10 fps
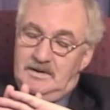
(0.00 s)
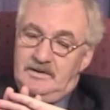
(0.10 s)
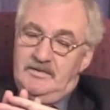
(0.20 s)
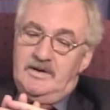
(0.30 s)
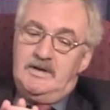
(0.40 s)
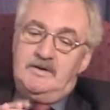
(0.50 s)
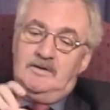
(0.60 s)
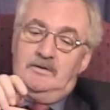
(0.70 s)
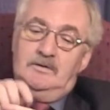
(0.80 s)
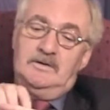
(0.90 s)
and
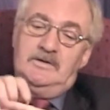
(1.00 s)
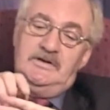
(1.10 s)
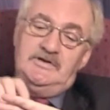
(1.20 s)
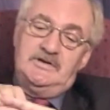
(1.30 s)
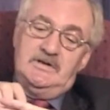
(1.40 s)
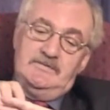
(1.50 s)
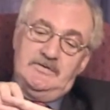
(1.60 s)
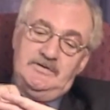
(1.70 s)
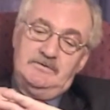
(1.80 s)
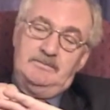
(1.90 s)
then look at each
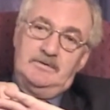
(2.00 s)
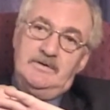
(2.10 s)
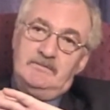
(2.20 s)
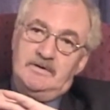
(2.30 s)
individual point